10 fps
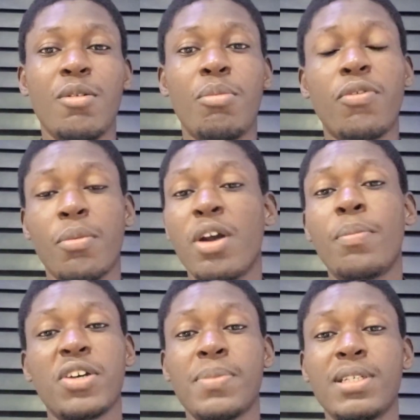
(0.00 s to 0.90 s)
But from my
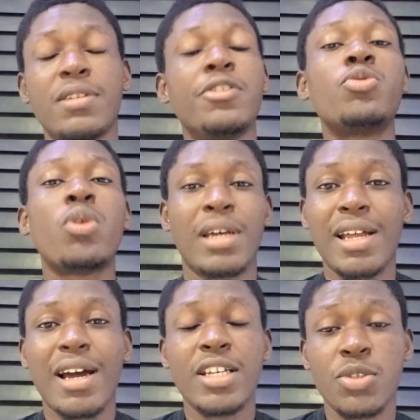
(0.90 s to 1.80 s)
own perspective, it
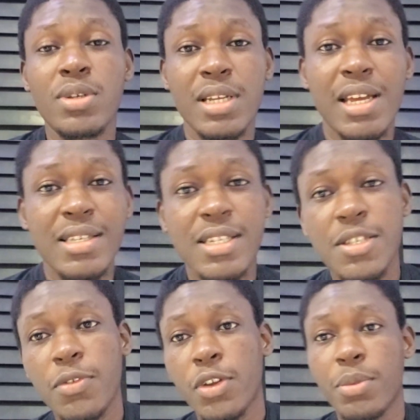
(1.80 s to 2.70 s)
was an
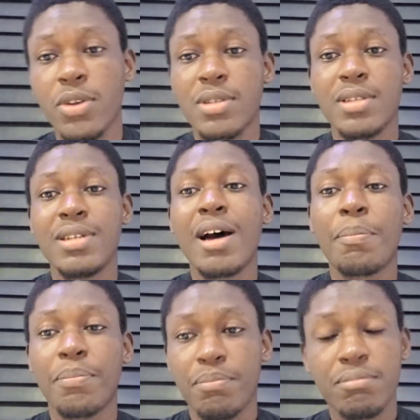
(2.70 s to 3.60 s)
assist for him because
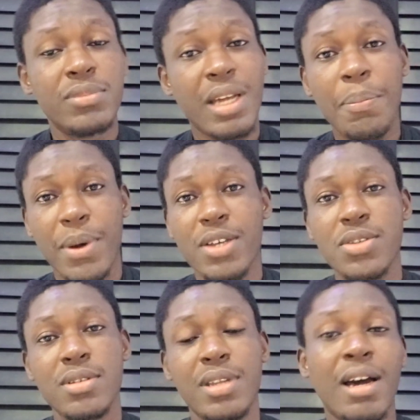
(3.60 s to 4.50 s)
that
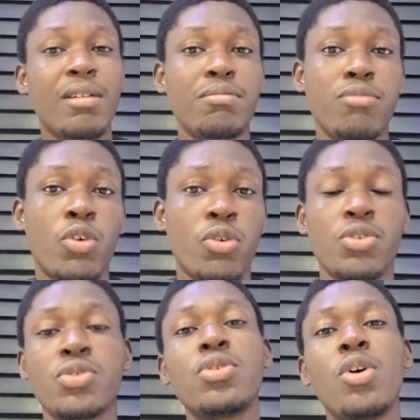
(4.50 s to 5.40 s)

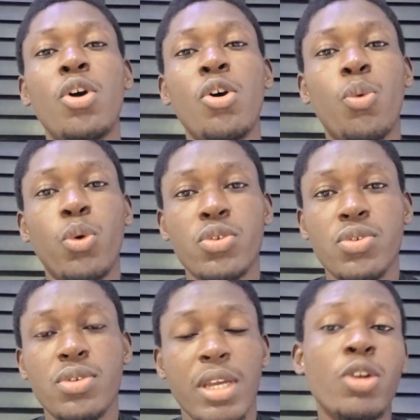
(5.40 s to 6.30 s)
cross
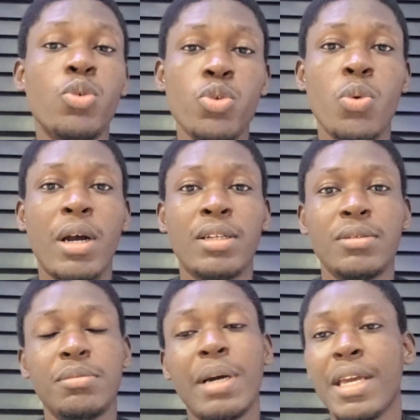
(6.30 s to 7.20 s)
was a good
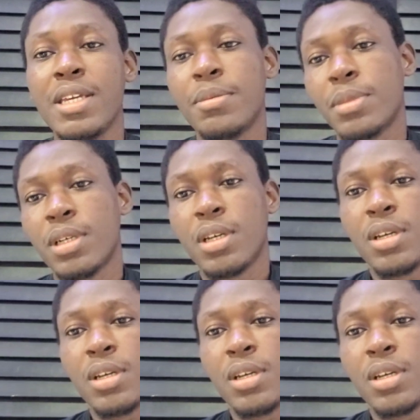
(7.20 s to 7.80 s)
one by him.